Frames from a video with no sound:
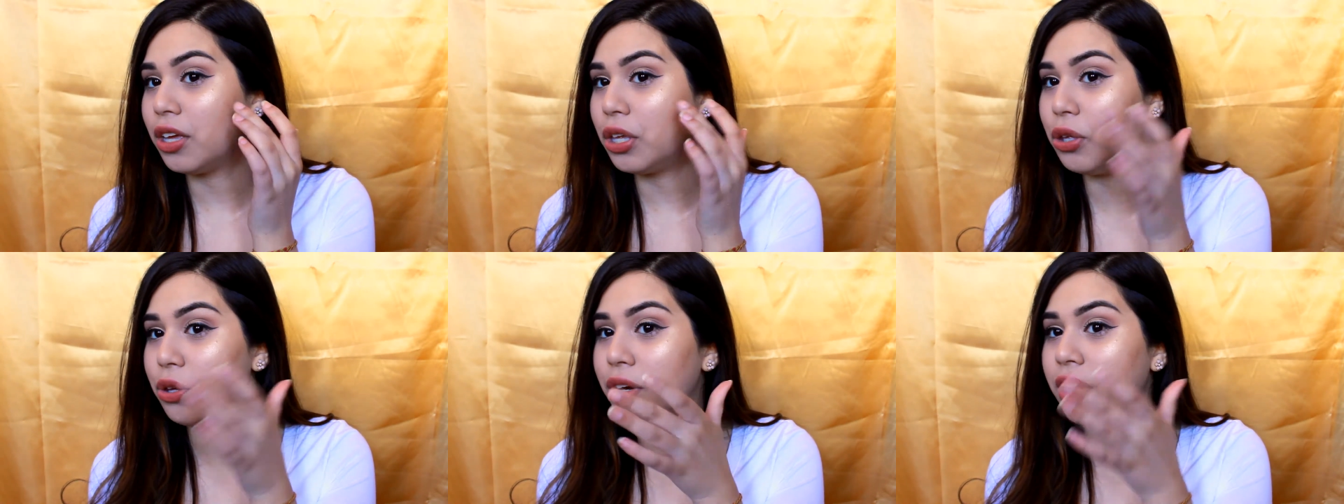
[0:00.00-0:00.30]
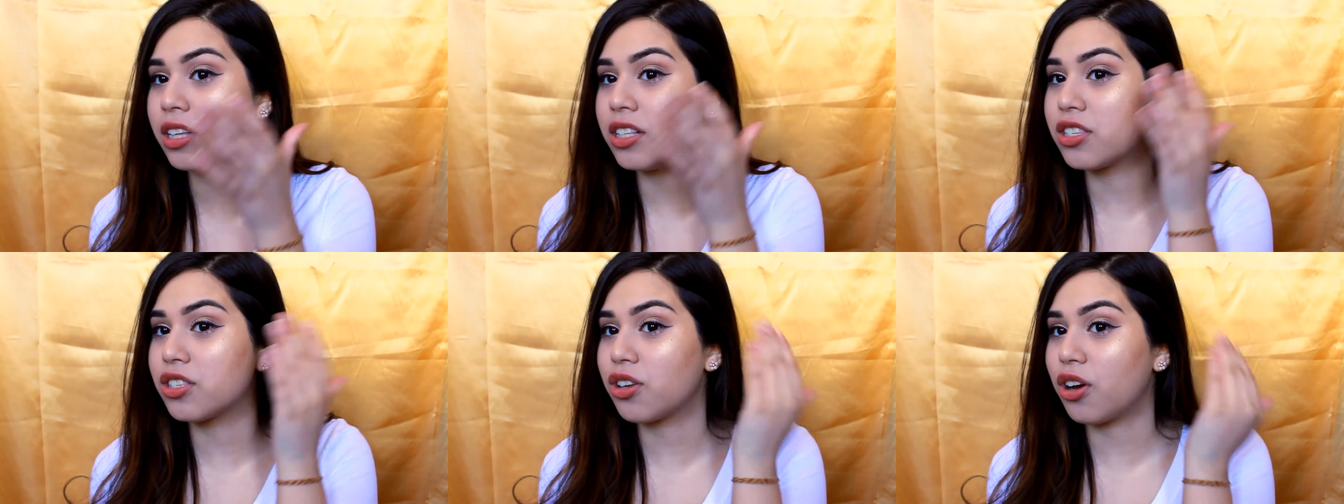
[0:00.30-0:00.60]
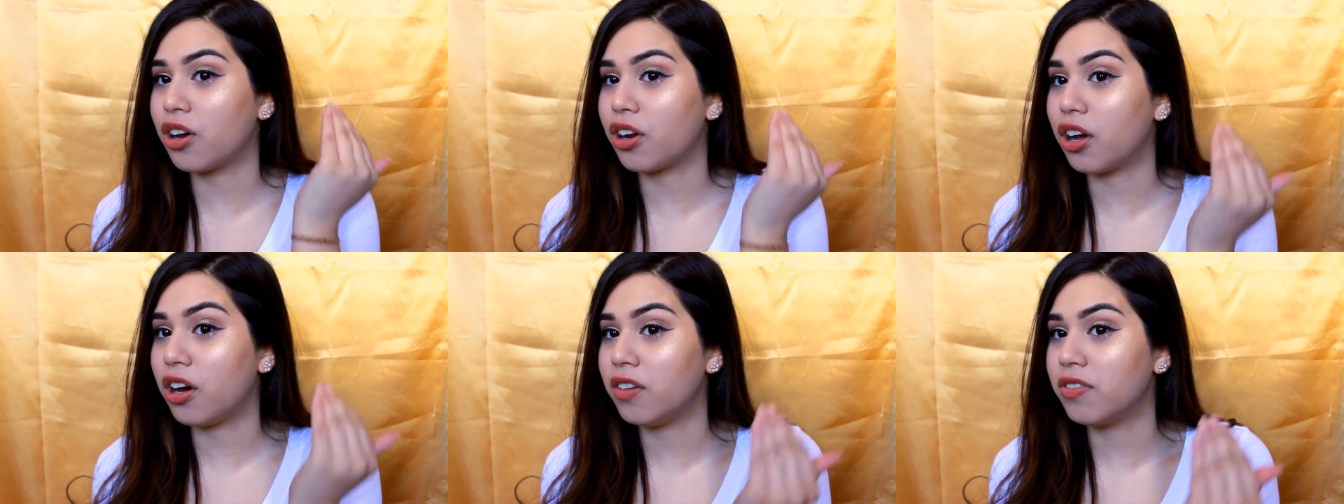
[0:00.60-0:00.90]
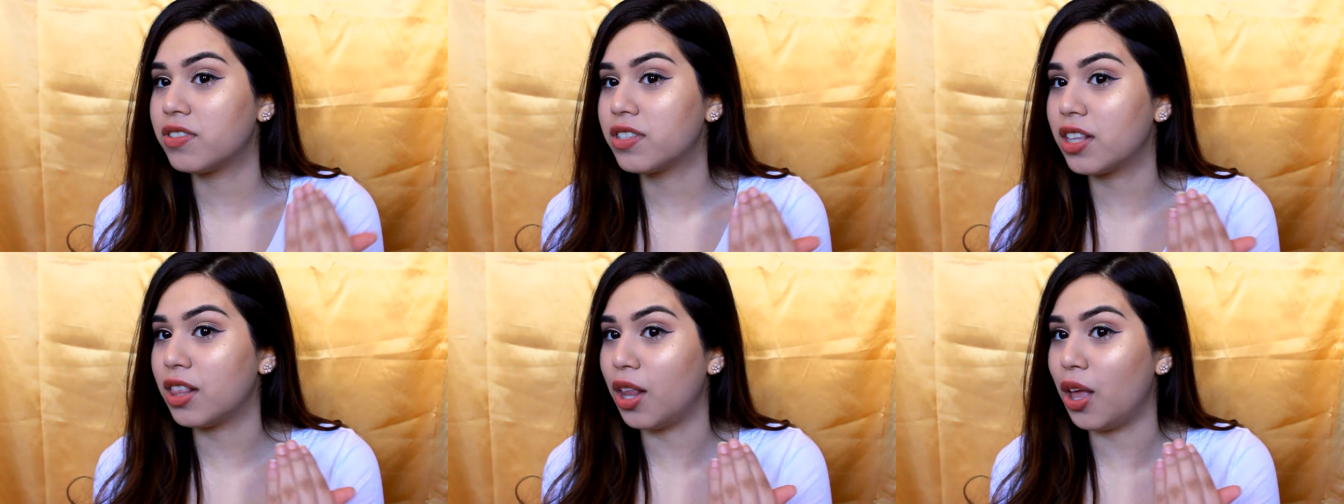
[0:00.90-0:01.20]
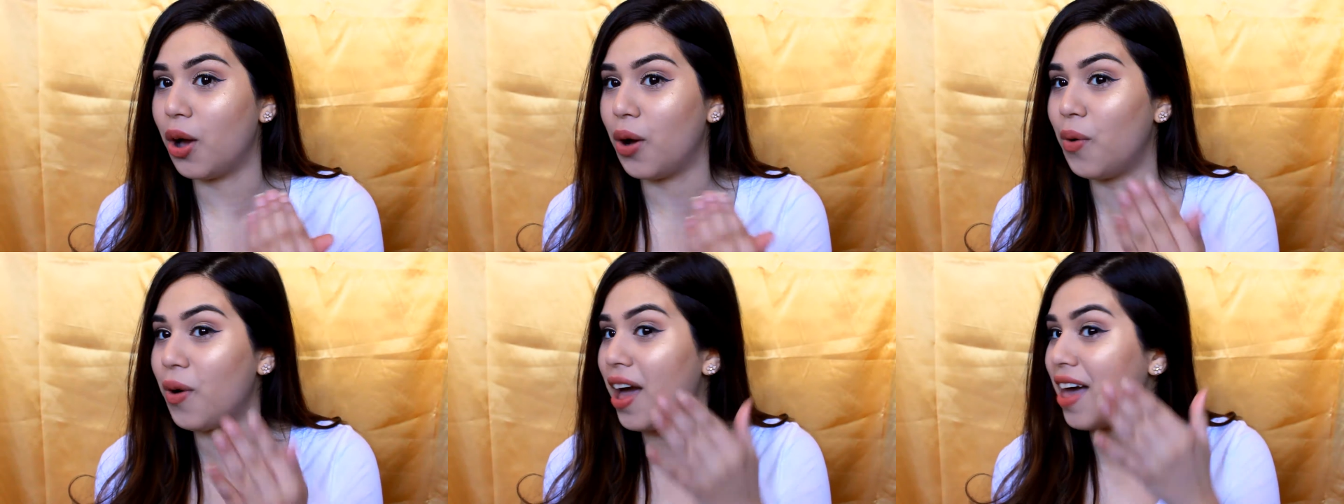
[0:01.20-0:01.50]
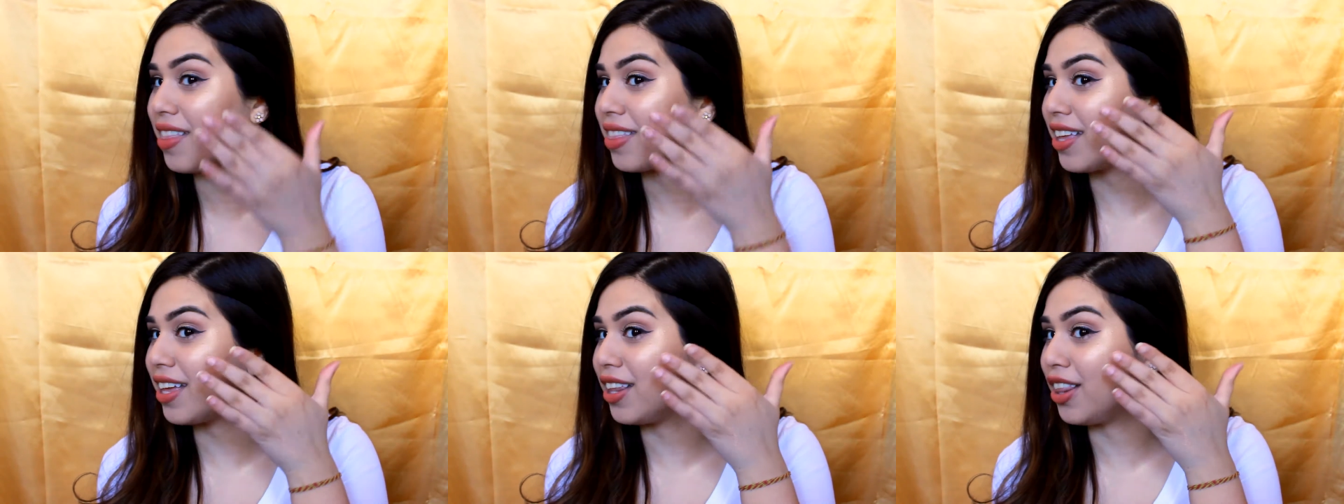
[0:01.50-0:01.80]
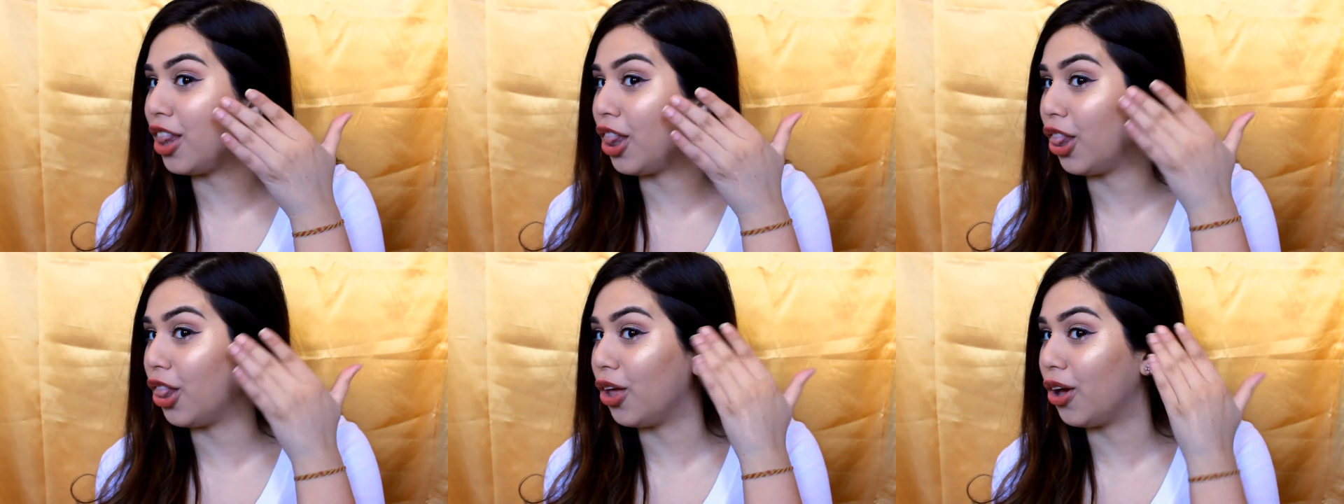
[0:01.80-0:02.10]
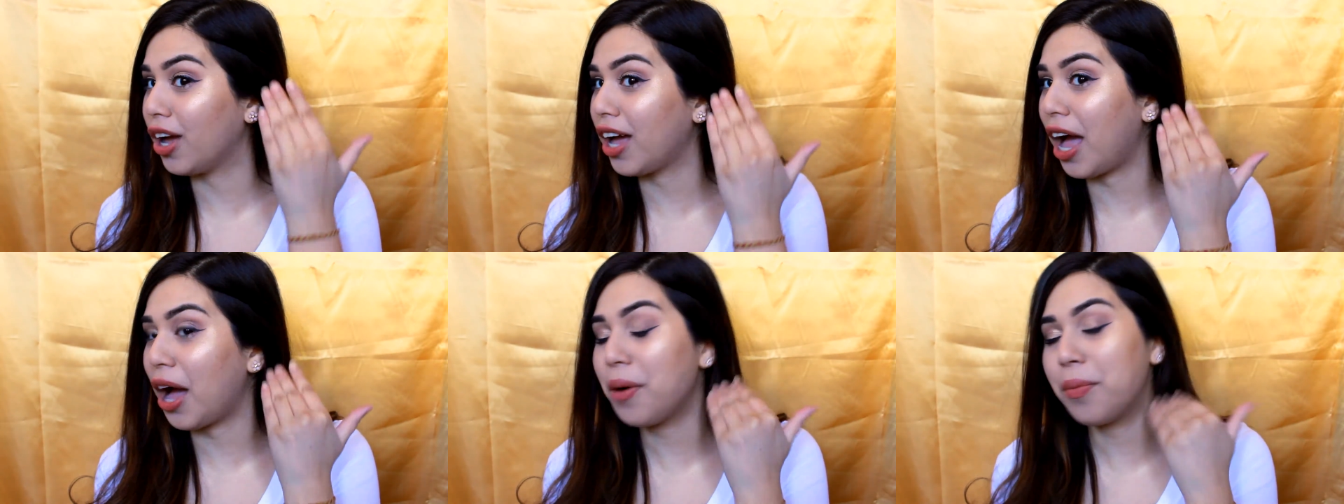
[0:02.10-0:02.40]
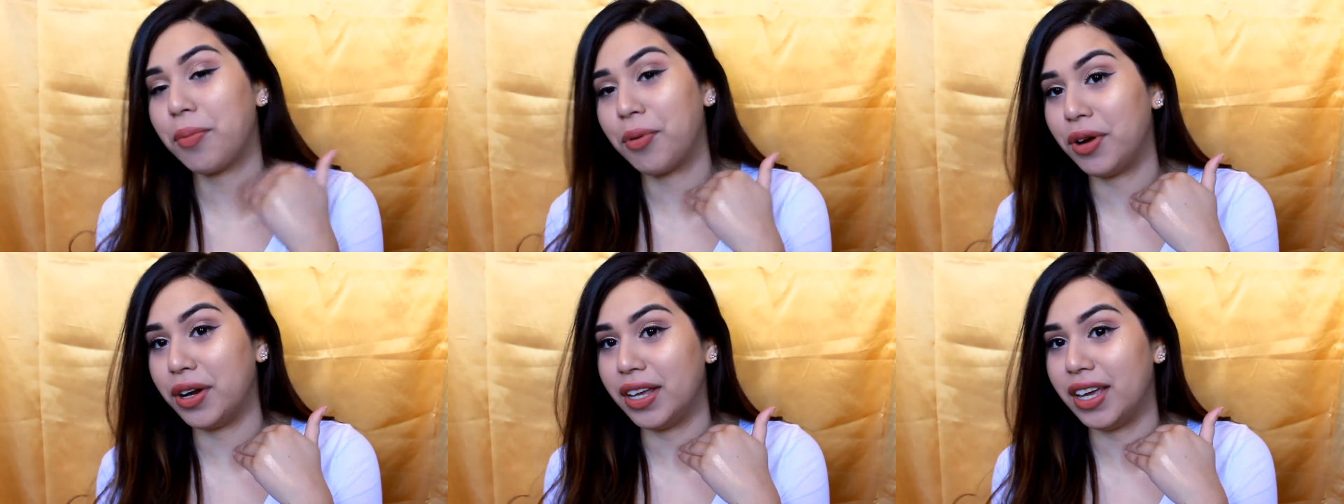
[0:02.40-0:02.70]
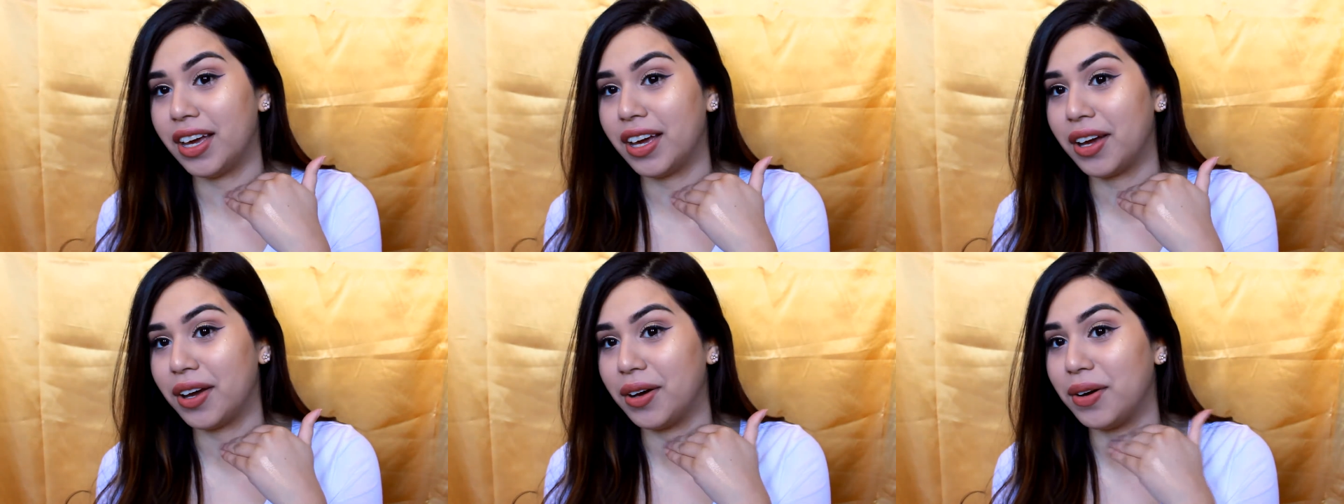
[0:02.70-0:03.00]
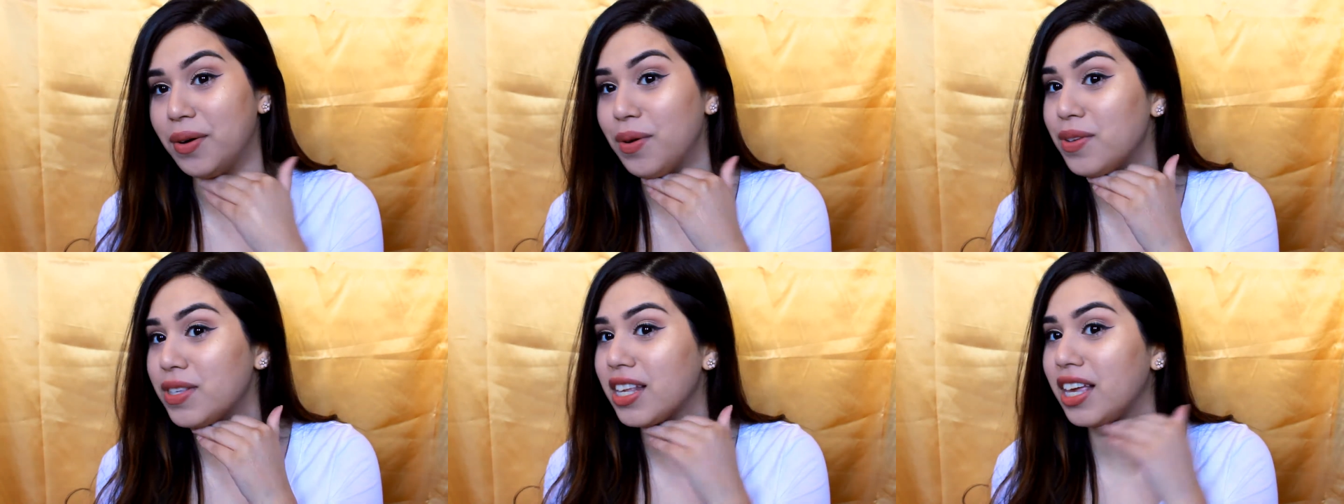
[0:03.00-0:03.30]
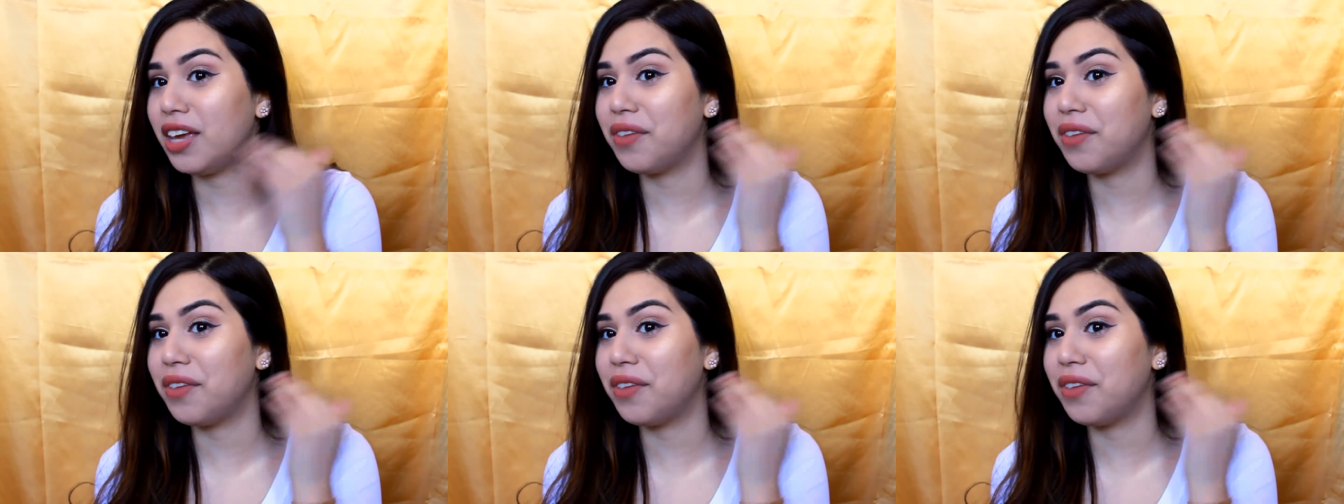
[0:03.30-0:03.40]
you can start off slow and then look how pretty it goes.